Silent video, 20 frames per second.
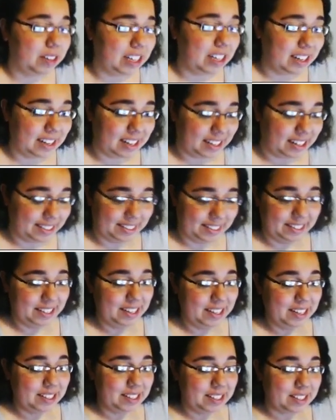Ugh.
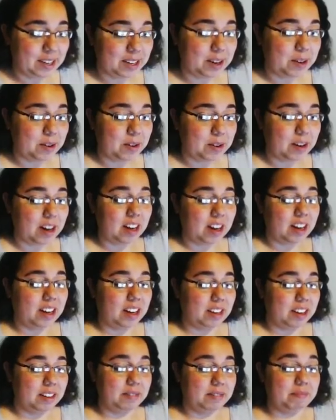
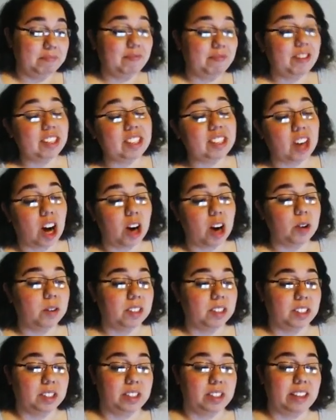So, visit Hogwarts
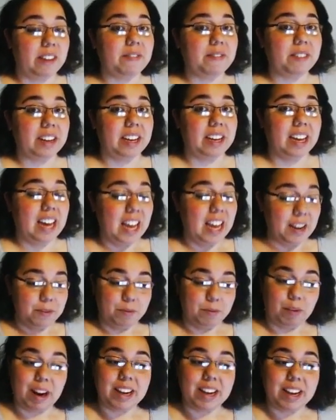is definitely
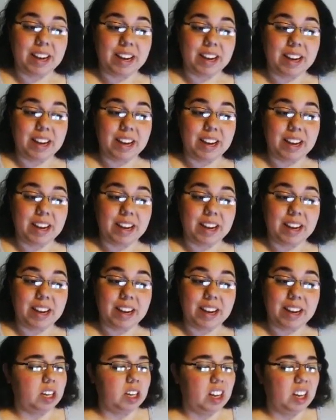right now my top
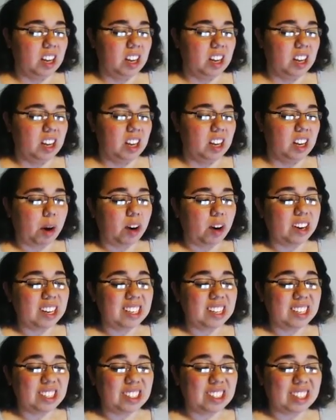choice. Party in
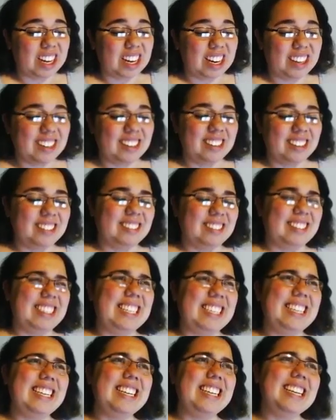the Shire?
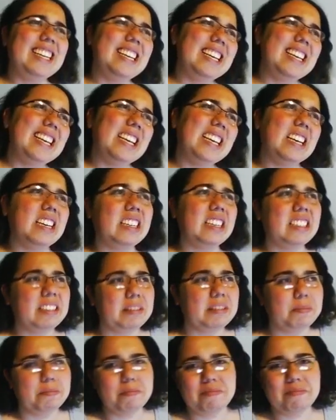
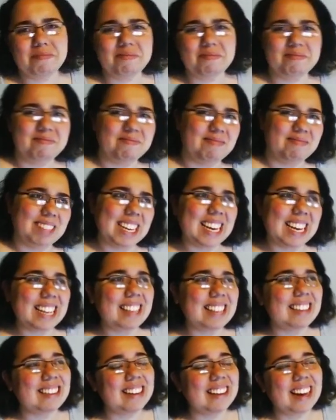
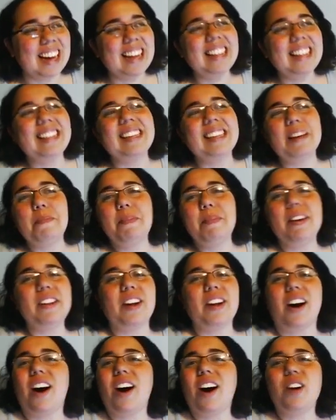It's compared to
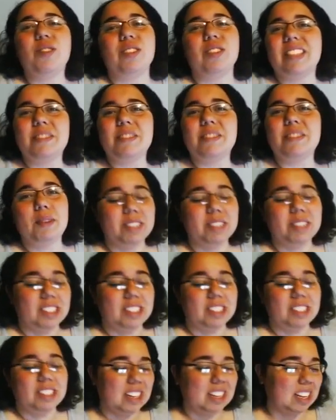Hogwarts, it's pretty
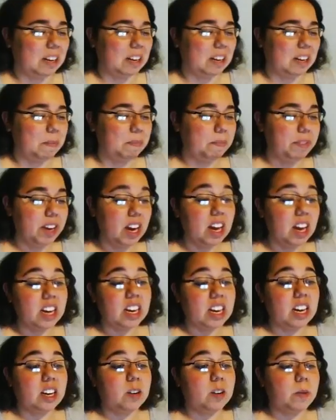much nothing.
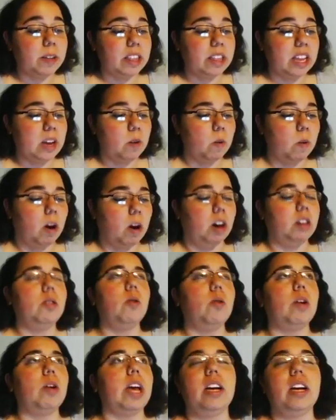Cuddle with Ewoks.
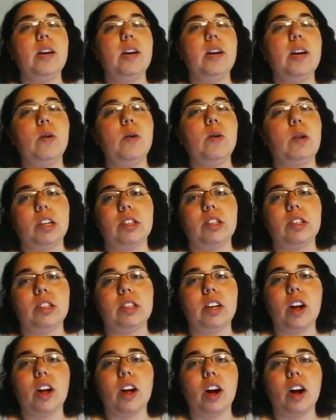Okay, the Ewoks
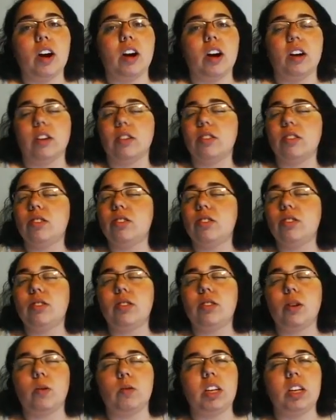are
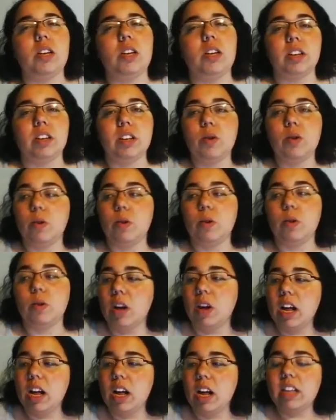so cute. The
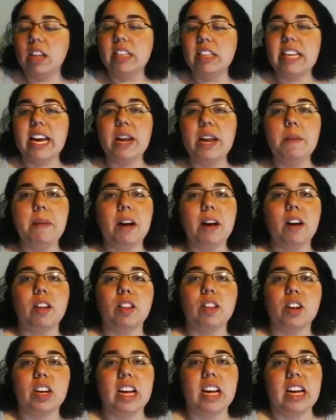little teddy bear
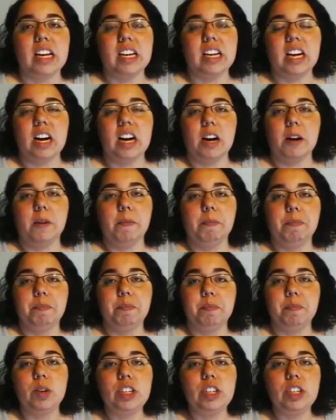looking
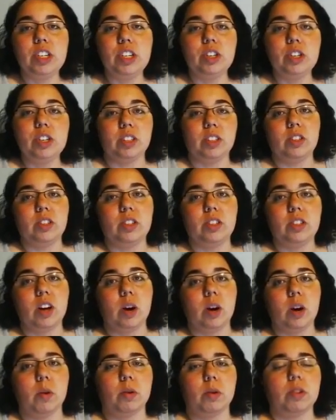creatures in
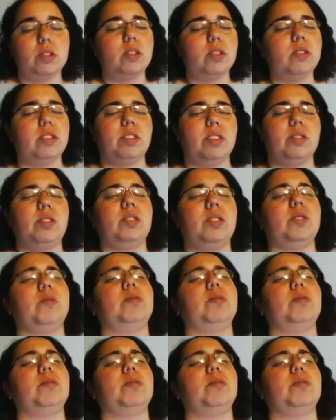Star Wars. Oh, they're so